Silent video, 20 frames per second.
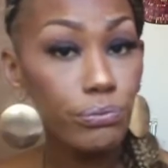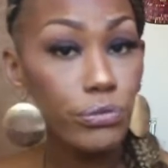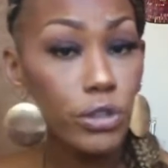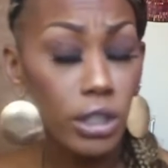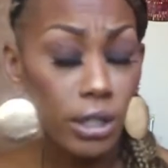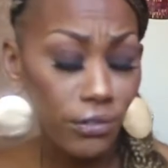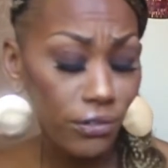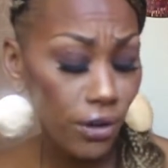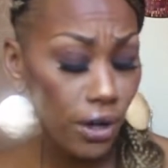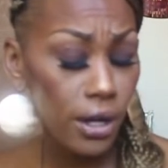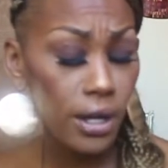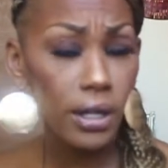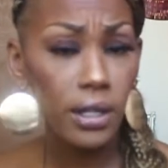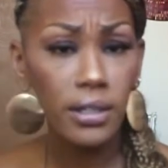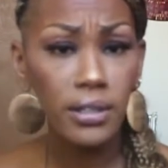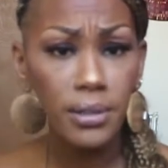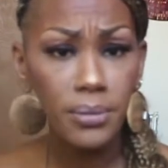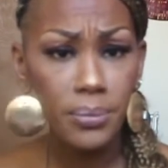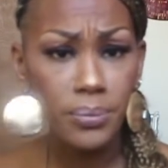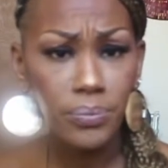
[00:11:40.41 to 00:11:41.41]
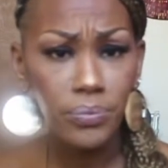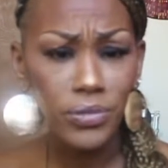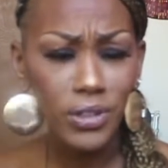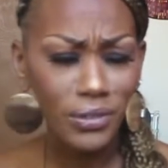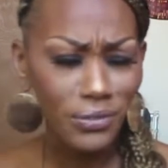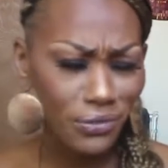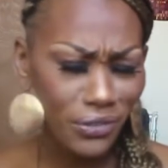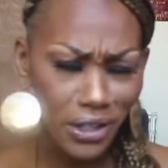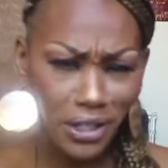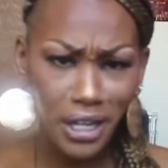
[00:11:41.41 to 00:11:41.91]
The fuck?
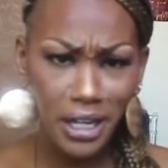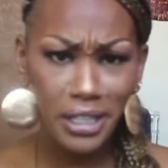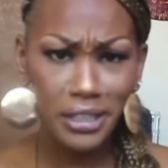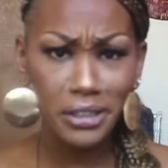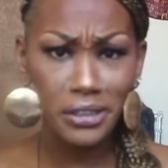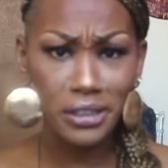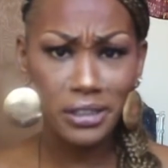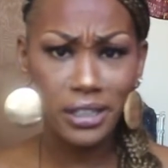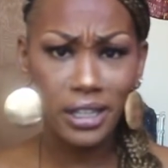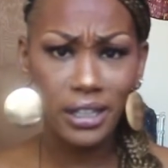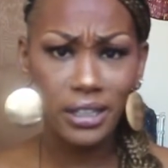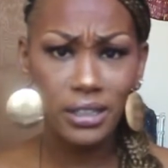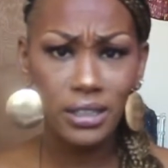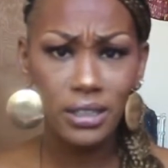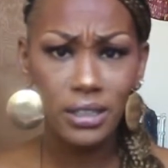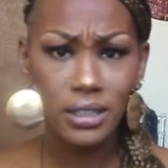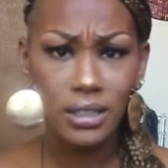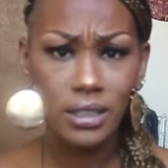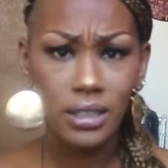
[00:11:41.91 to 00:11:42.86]
Fuck I look like.